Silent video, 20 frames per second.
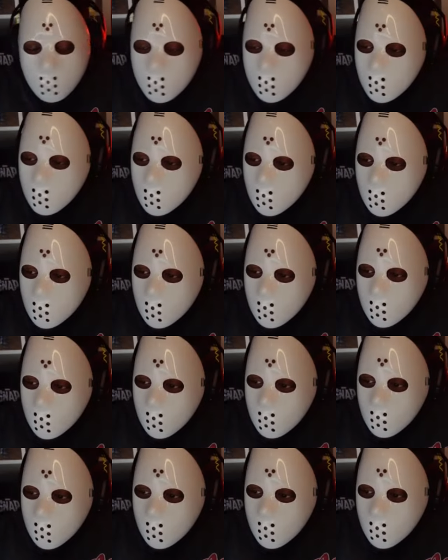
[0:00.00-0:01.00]

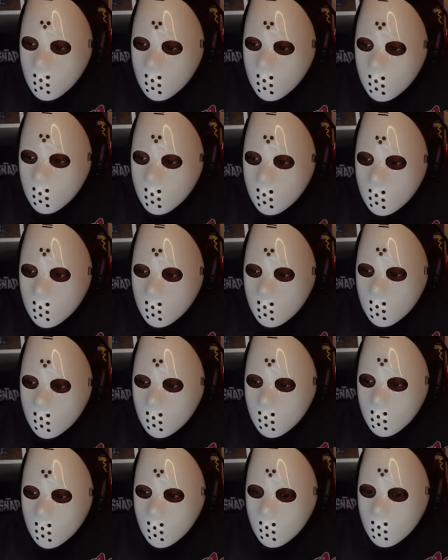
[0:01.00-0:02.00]

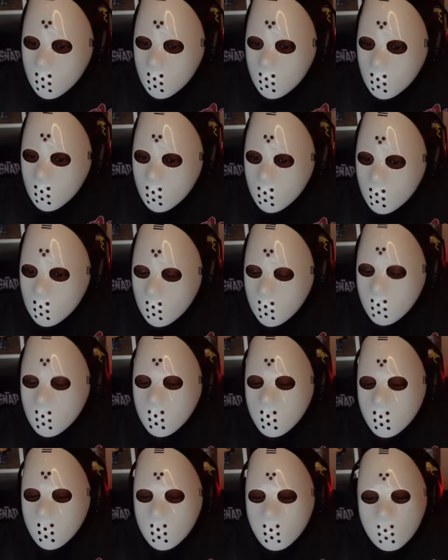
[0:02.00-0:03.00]

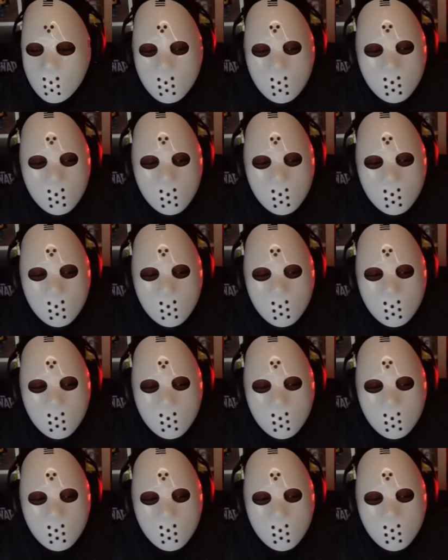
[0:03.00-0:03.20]
(silent)